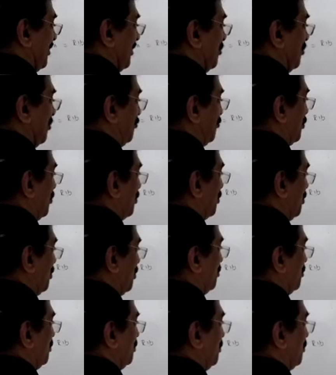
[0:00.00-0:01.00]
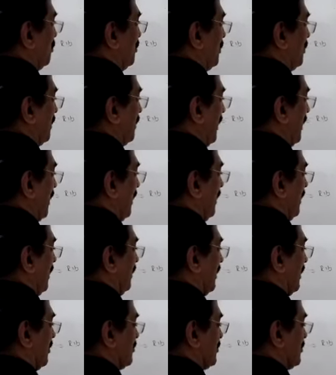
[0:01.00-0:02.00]
for you,
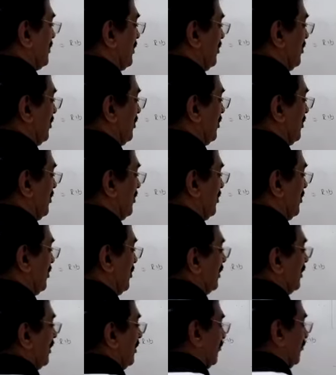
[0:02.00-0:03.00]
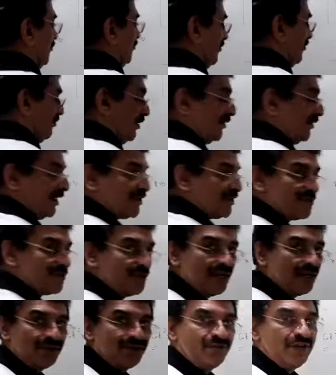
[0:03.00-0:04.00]
ASTC. When we were
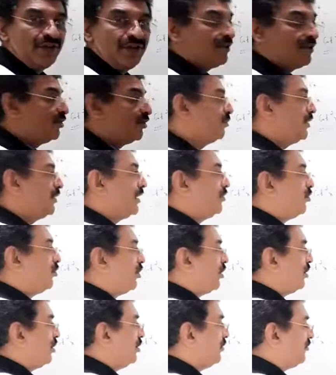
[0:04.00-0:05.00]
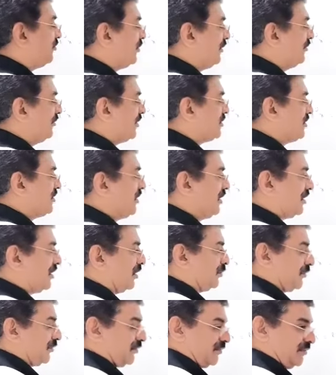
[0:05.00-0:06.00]
students, we learned all silver
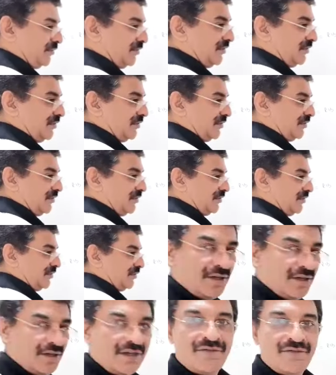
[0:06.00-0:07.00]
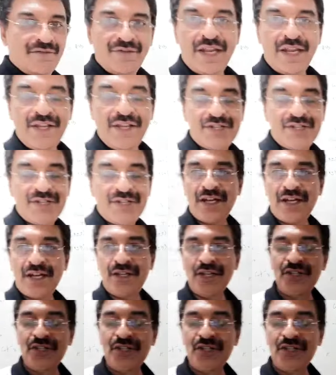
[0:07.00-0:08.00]
teacups. When I started
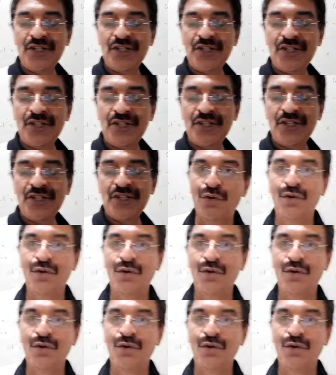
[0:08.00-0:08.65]
teaching here in our school,